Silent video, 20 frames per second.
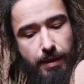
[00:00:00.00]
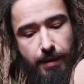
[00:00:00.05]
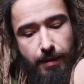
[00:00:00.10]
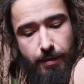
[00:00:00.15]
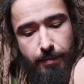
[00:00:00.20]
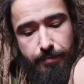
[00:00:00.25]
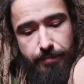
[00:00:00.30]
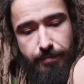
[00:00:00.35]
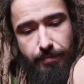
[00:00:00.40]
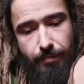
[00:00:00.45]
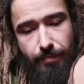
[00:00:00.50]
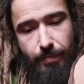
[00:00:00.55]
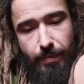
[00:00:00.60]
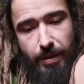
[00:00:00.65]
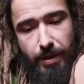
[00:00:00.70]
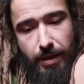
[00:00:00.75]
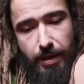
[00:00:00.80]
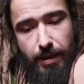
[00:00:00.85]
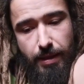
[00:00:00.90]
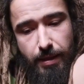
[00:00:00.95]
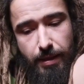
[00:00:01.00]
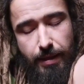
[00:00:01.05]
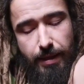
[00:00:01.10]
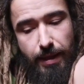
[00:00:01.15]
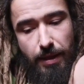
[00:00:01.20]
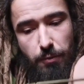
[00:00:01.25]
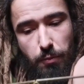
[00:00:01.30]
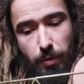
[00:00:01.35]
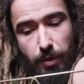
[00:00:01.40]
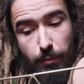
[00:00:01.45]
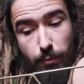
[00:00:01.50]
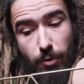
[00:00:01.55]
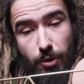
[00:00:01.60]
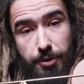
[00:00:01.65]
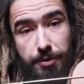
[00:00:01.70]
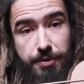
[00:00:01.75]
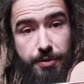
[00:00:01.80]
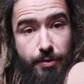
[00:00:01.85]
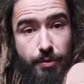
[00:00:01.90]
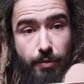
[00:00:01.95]
um, and we
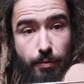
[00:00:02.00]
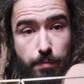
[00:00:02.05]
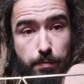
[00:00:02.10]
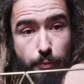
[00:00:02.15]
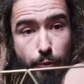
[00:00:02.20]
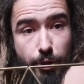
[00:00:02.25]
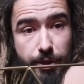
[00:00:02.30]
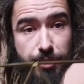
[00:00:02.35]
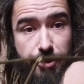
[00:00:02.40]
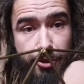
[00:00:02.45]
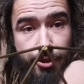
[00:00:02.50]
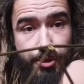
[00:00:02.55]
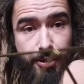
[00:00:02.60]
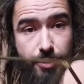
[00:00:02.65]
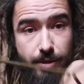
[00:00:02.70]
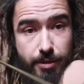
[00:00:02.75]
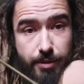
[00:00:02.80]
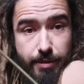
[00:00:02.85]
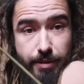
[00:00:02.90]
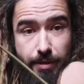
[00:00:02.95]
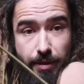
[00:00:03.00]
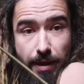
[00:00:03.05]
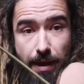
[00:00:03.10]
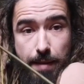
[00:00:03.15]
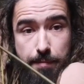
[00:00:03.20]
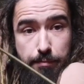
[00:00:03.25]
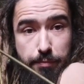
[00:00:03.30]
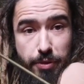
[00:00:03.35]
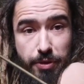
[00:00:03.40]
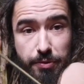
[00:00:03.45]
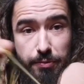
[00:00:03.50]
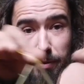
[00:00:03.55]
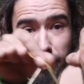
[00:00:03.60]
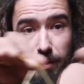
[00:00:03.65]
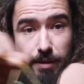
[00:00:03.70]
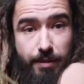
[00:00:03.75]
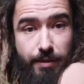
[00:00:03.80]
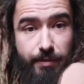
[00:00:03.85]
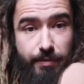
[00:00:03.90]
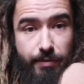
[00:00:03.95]
want to bridge the gap
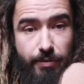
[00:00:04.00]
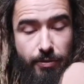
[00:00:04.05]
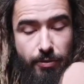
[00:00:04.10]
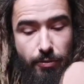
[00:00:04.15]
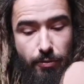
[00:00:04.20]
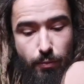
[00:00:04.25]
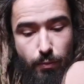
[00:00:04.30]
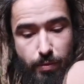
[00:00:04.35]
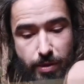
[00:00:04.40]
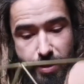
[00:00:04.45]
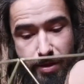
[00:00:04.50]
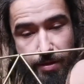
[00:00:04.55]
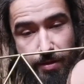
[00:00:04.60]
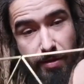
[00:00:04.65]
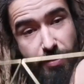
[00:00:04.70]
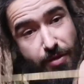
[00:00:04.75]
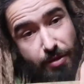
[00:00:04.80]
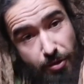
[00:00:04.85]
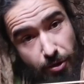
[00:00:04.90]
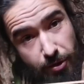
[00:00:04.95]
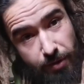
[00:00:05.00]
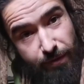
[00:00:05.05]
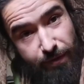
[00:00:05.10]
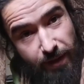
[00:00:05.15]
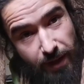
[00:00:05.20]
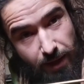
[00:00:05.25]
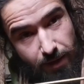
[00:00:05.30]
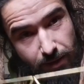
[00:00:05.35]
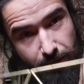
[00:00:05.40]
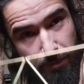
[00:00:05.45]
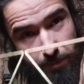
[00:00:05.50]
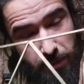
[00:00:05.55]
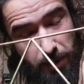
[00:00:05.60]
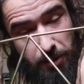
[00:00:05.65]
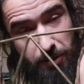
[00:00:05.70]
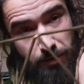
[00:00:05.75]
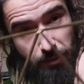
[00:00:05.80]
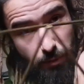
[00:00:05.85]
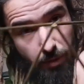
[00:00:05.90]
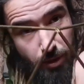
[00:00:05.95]
between these two with a third finger
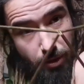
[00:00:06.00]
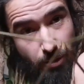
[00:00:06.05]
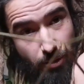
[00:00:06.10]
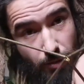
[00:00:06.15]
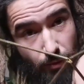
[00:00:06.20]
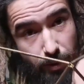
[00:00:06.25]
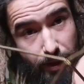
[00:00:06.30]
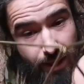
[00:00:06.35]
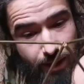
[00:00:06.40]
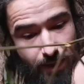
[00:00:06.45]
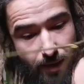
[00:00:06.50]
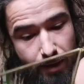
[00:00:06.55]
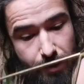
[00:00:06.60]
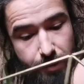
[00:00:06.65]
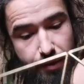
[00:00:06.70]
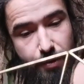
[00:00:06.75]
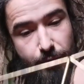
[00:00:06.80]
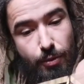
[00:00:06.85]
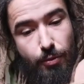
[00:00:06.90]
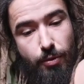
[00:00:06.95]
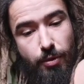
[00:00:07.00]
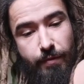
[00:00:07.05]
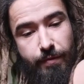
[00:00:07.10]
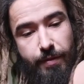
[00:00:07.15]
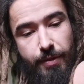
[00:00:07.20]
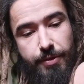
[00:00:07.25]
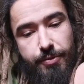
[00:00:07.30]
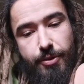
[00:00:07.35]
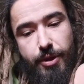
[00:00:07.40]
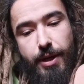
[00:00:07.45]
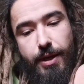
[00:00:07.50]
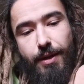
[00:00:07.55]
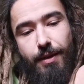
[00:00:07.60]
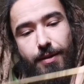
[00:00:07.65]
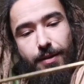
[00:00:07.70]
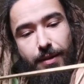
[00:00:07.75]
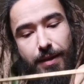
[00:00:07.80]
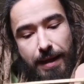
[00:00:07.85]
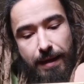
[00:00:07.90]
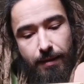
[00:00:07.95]
because we're already got two of the
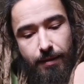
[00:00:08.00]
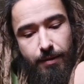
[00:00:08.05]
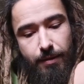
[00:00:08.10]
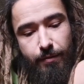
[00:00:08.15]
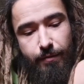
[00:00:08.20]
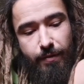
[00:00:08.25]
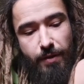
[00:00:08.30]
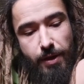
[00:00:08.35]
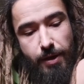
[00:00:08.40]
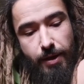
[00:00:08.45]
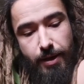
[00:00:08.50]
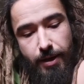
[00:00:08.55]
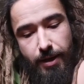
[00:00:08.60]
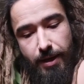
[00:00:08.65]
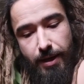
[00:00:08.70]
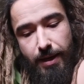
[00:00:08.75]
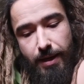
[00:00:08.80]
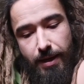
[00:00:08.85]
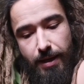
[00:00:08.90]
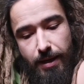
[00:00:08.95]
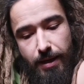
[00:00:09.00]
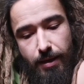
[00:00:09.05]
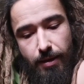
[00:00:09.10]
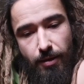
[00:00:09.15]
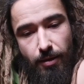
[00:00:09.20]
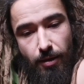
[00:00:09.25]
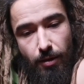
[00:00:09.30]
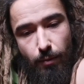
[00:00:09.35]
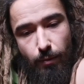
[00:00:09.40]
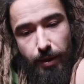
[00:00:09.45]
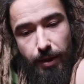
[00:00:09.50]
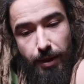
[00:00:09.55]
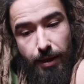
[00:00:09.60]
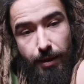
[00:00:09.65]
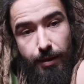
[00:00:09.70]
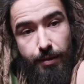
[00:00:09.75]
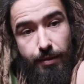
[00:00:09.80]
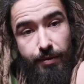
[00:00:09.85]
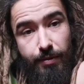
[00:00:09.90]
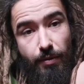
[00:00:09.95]
triangle active here all we
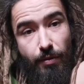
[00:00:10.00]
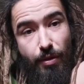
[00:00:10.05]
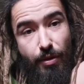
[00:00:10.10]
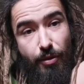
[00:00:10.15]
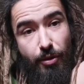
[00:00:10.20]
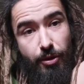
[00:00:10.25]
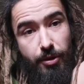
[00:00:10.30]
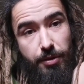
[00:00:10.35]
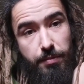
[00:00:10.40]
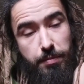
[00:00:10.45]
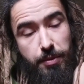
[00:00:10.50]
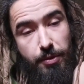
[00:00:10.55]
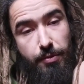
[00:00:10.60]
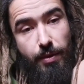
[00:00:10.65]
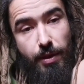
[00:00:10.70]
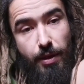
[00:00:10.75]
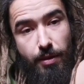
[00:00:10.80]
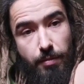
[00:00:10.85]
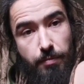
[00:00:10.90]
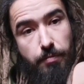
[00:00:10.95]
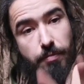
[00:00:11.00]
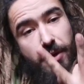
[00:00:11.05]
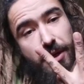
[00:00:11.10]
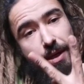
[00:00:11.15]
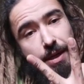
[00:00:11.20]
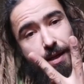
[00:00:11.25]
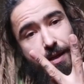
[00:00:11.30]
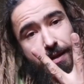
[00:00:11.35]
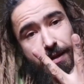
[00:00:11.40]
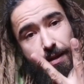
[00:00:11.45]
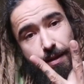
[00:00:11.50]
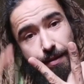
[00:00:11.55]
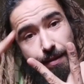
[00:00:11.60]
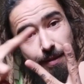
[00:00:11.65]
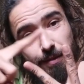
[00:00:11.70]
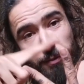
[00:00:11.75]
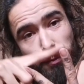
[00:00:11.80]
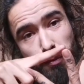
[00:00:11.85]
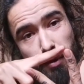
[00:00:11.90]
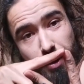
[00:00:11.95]
need is a third between them and
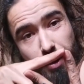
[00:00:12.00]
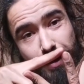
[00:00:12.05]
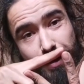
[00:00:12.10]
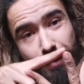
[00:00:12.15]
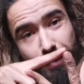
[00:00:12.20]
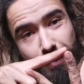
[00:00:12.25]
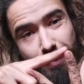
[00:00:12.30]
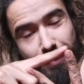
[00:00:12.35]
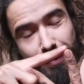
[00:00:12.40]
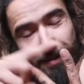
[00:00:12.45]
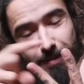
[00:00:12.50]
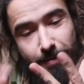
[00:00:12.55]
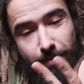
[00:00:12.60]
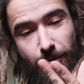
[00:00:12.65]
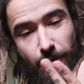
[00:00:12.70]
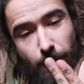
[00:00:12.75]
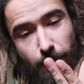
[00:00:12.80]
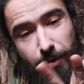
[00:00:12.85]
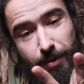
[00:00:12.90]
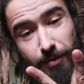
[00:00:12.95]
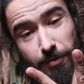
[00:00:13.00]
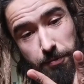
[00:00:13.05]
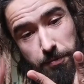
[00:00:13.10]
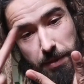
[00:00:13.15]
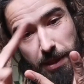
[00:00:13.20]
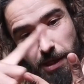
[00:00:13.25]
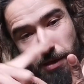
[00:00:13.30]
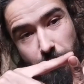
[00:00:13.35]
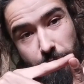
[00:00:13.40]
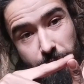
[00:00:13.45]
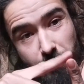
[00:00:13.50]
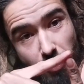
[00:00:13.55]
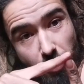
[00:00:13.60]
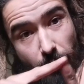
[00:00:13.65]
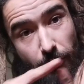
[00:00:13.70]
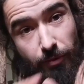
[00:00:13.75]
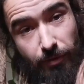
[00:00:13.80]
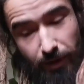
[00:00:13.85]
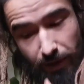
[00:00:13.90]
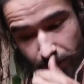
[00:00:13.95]
that's where I always speak of
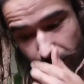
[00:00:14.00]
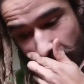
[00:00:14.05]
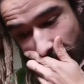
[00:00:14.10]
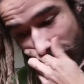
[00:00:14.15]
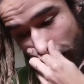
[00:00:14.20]
closing the